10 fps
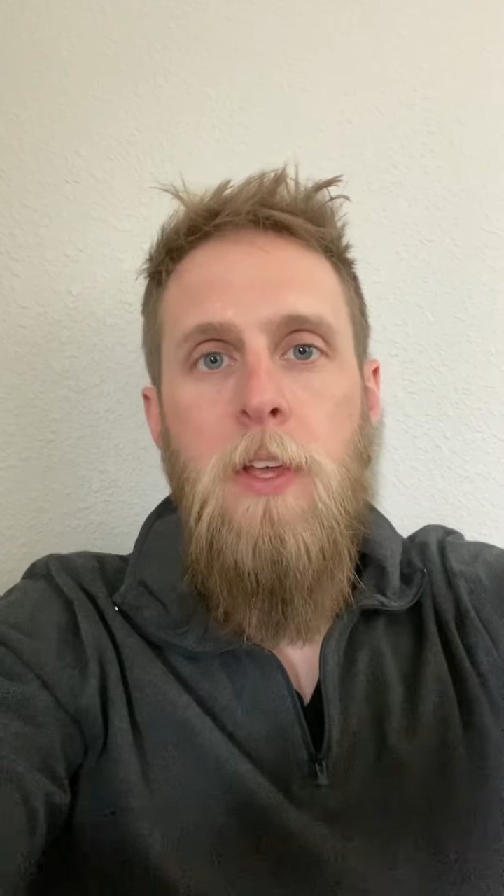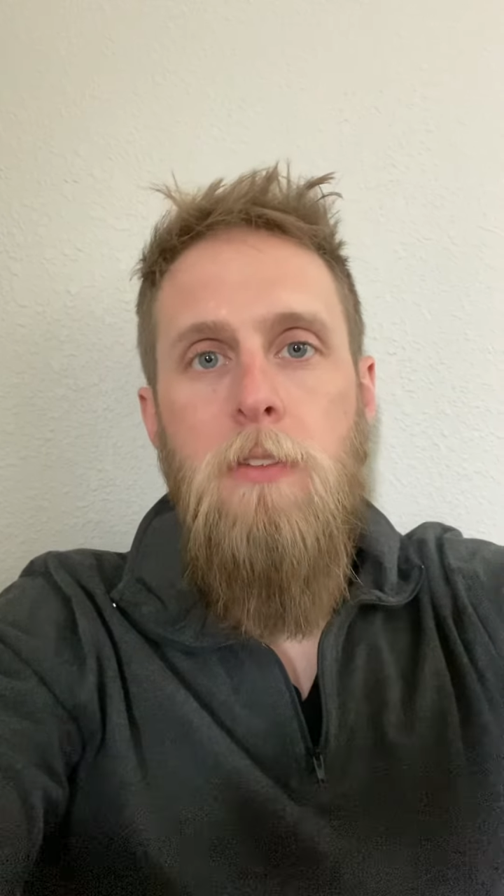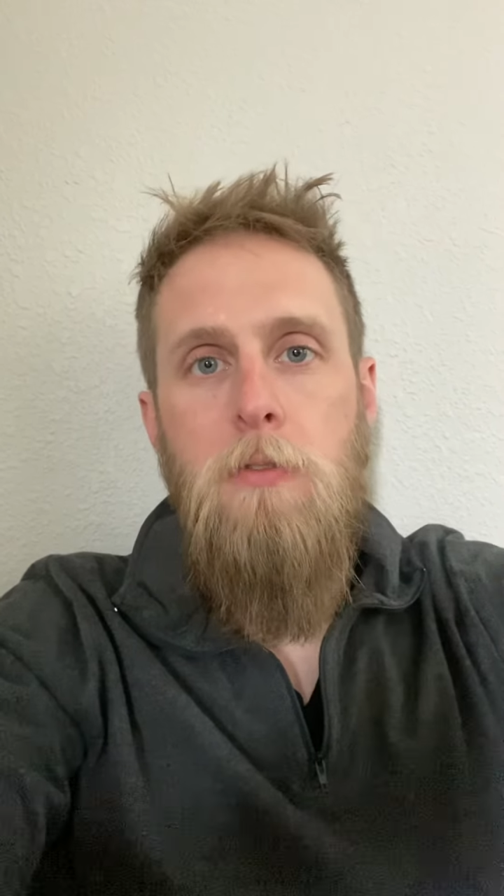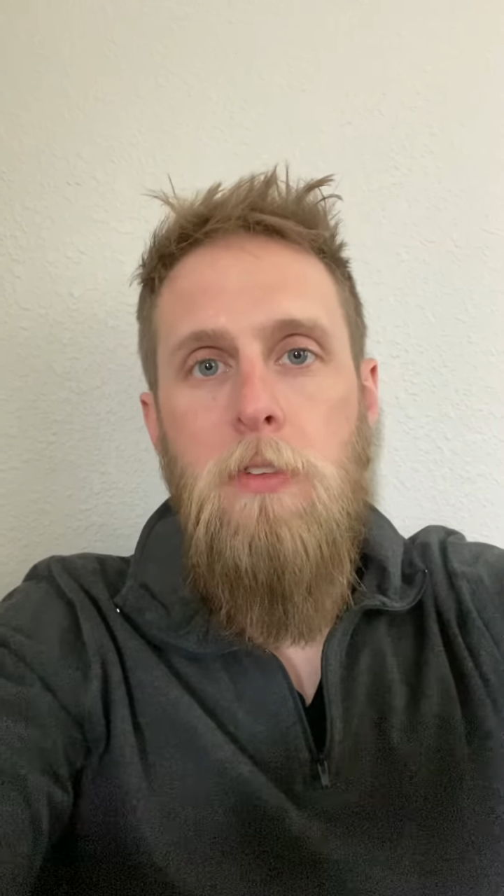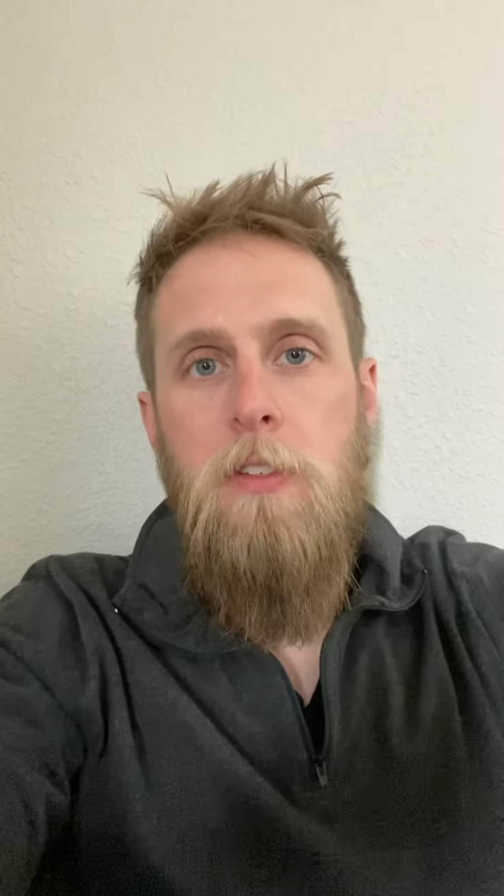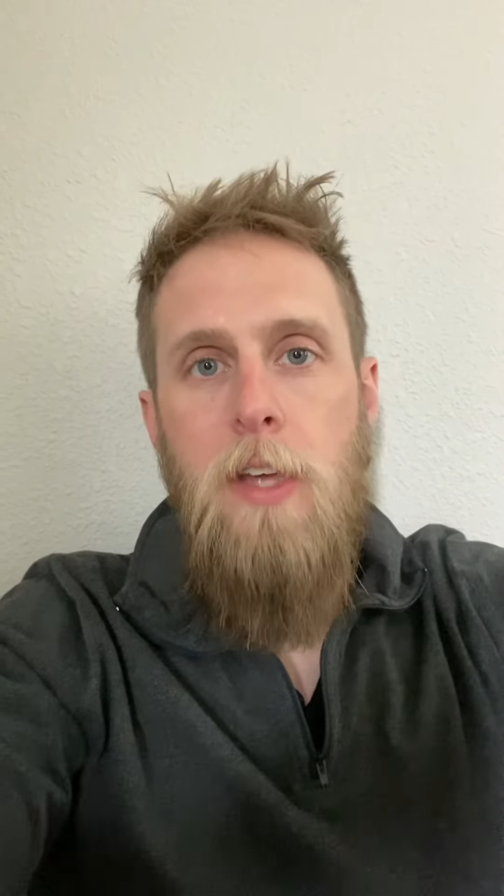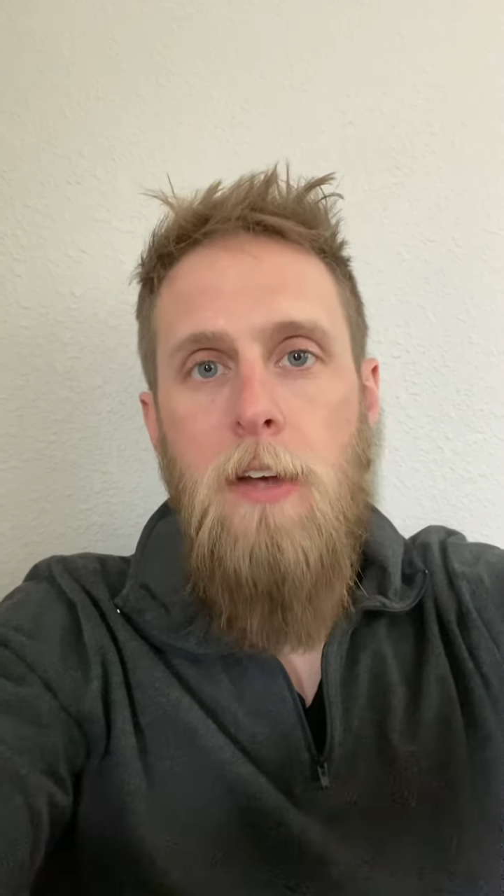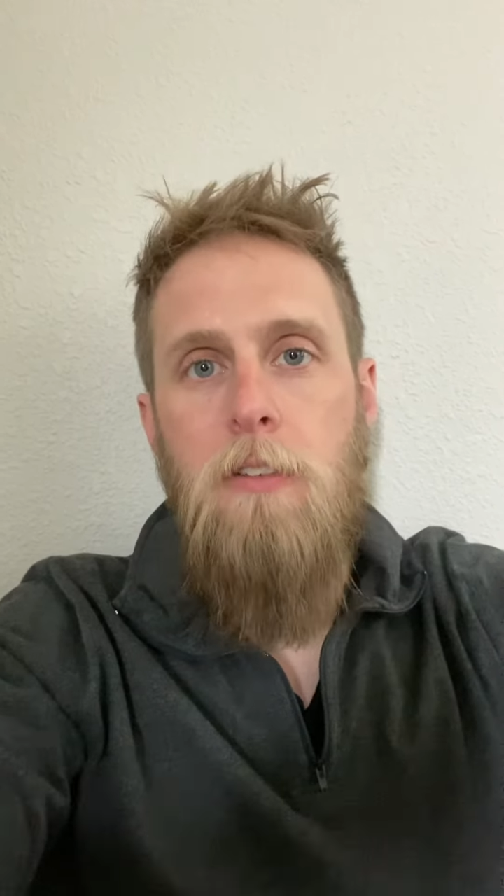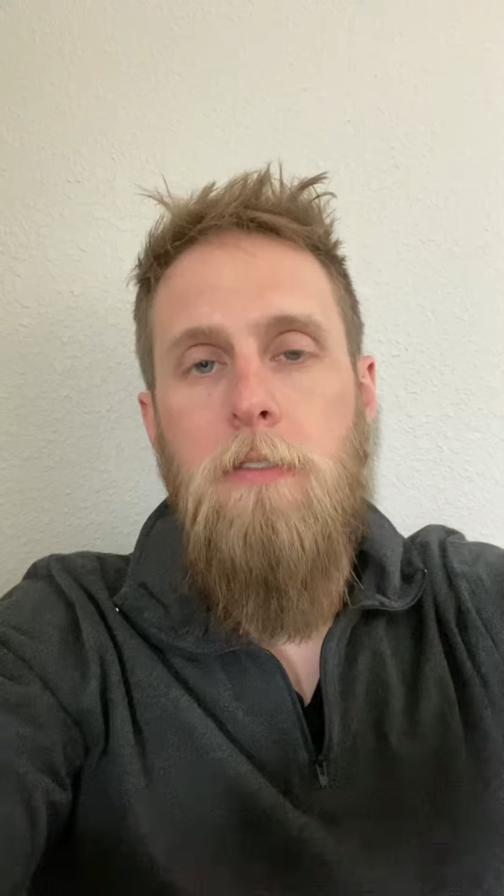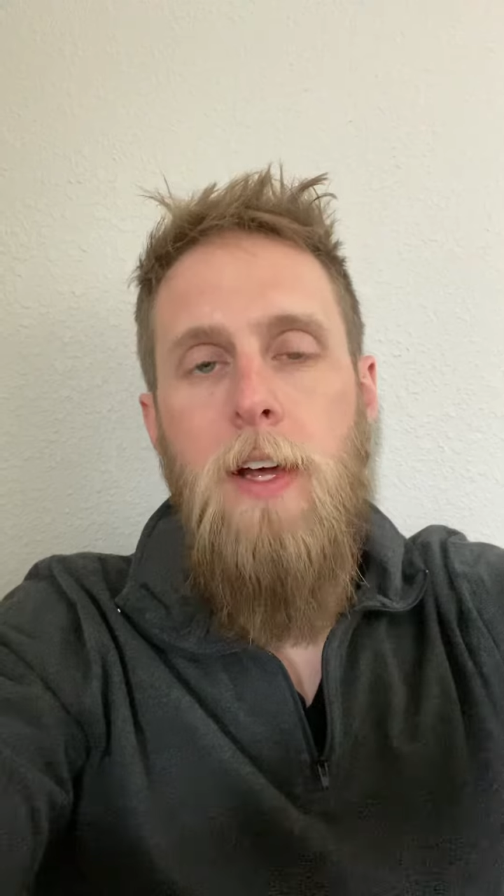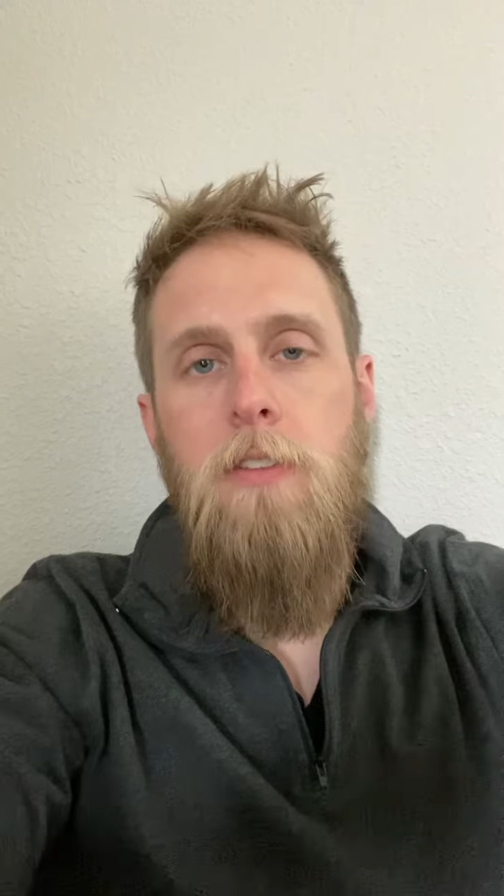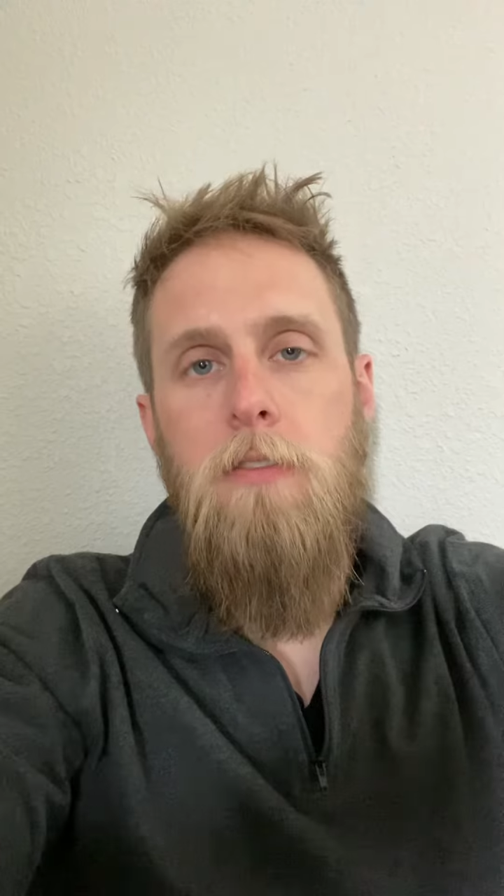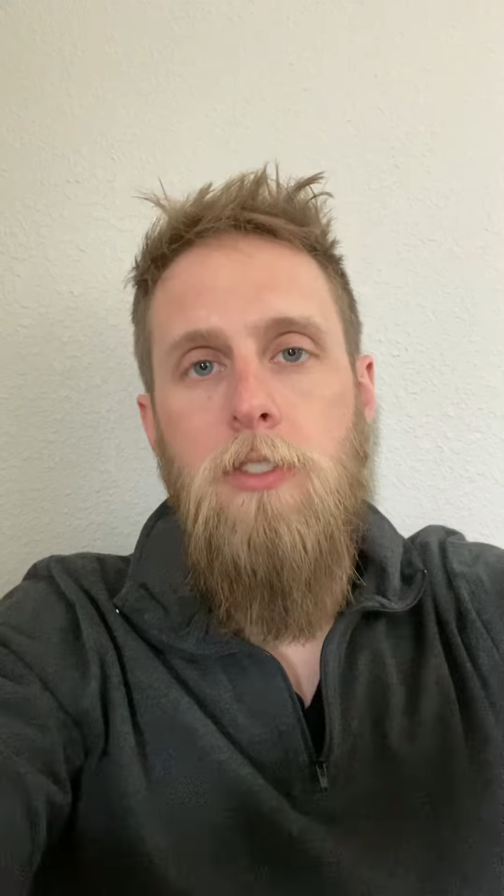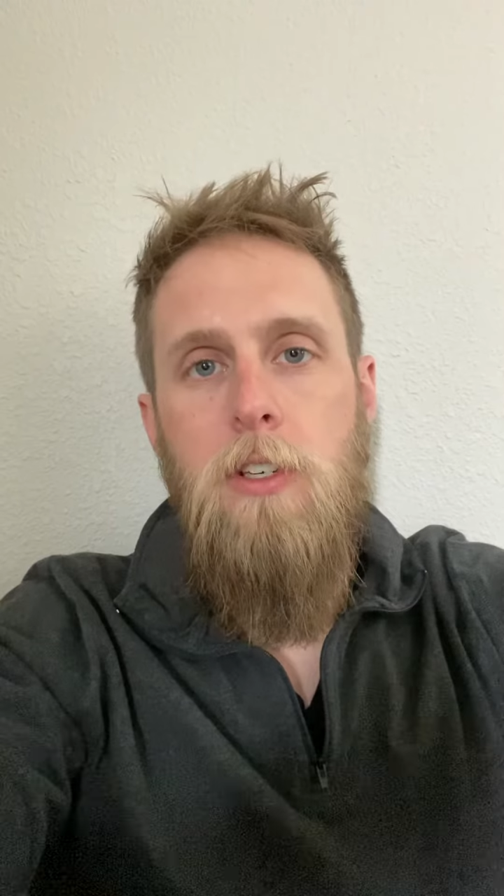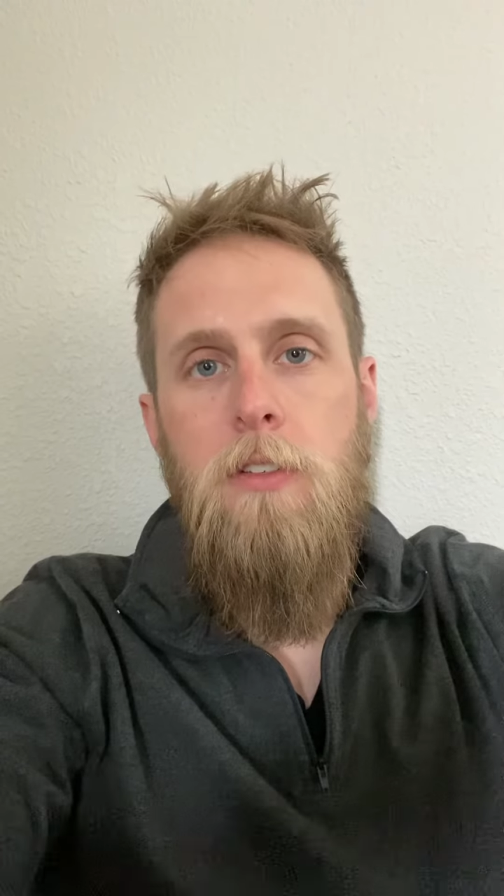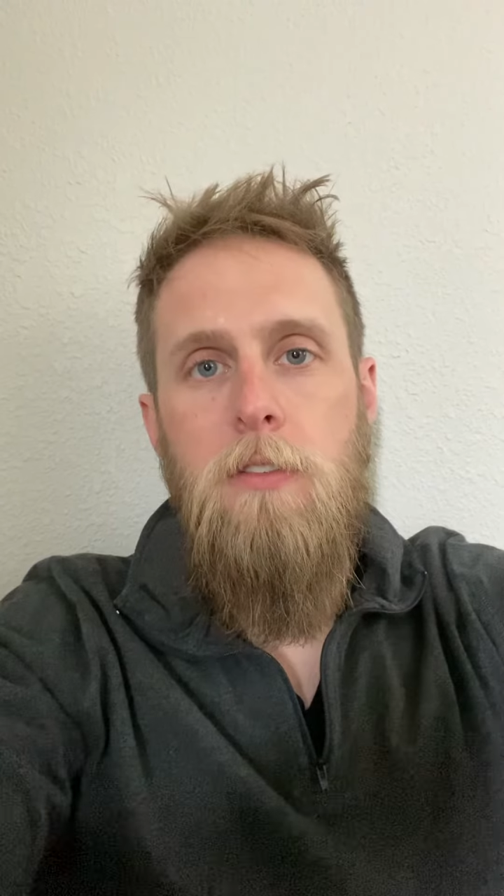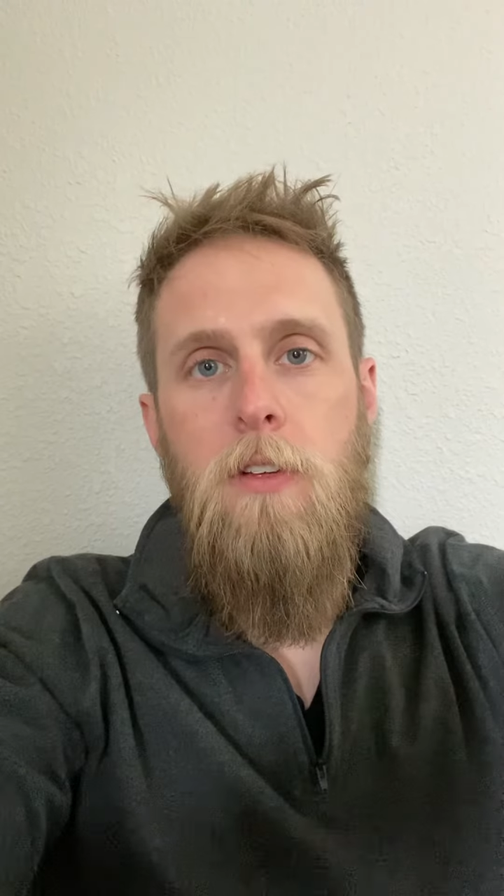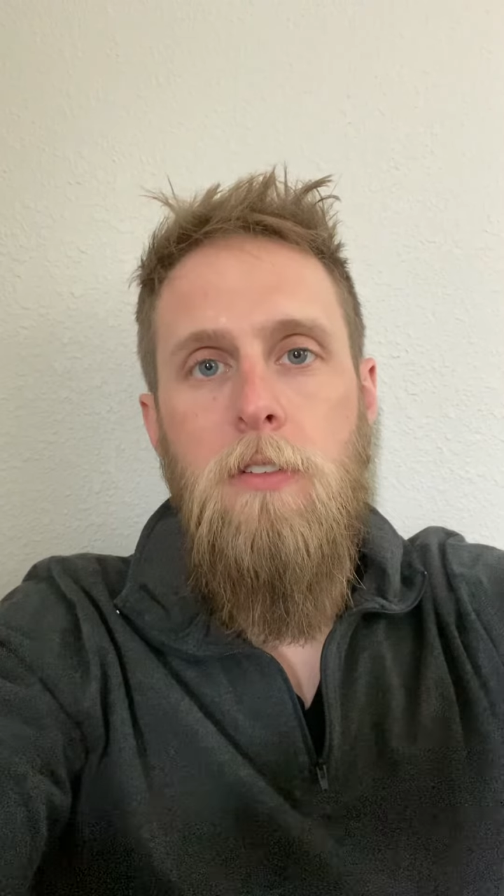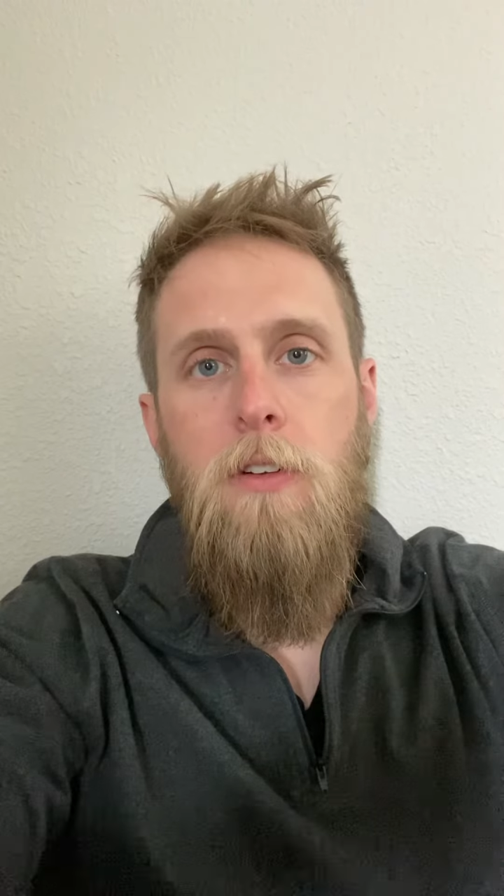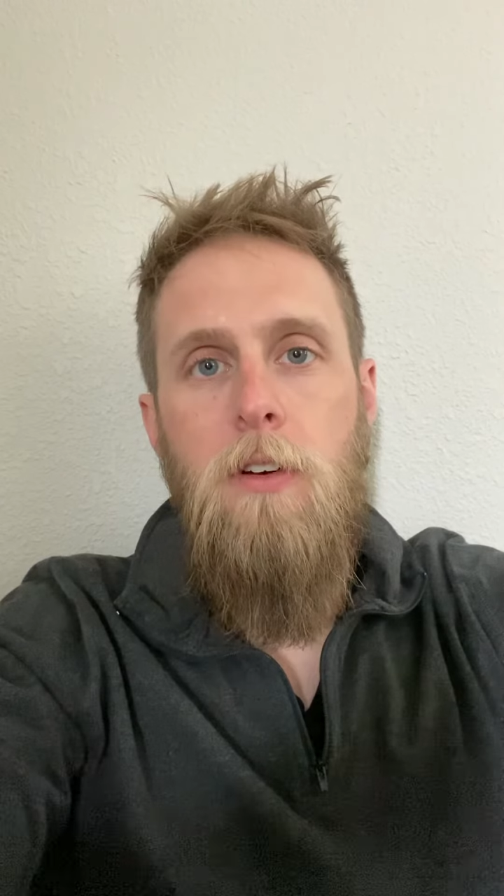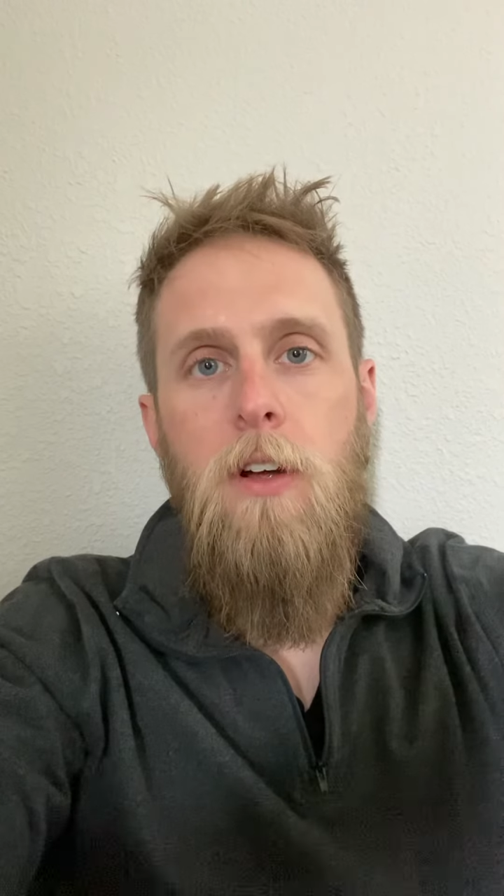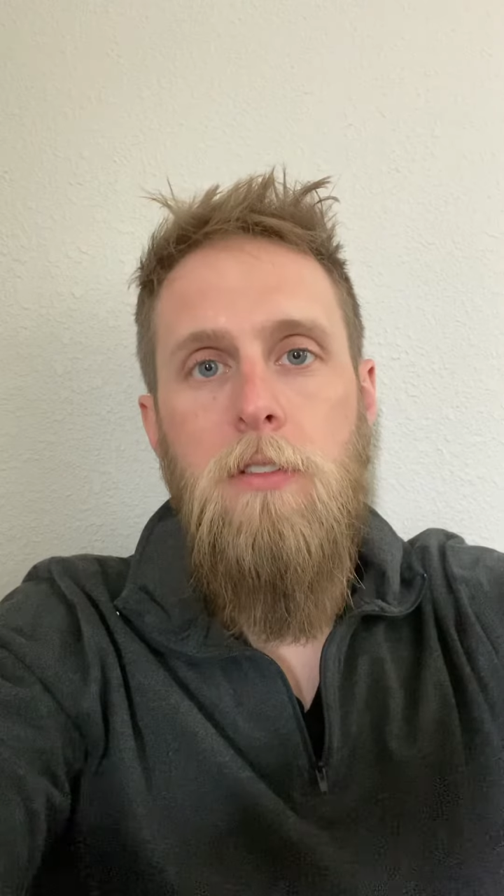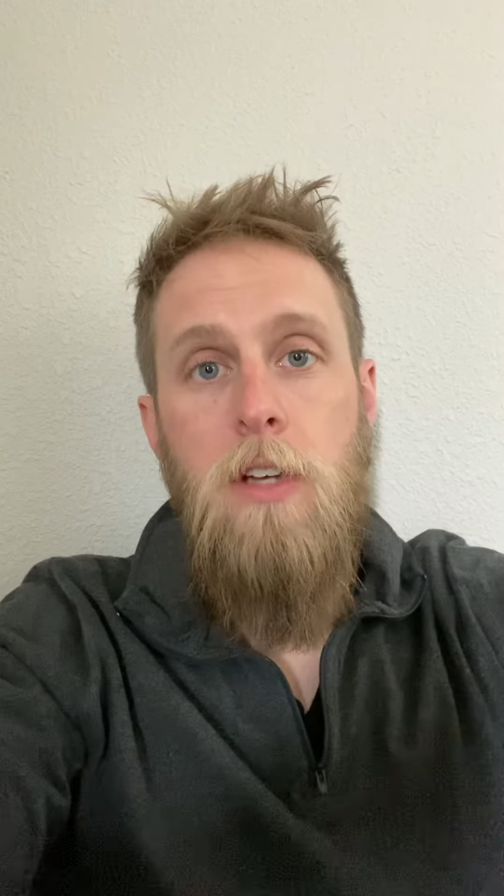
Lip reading: through the sacrifice of Jesus on the cross.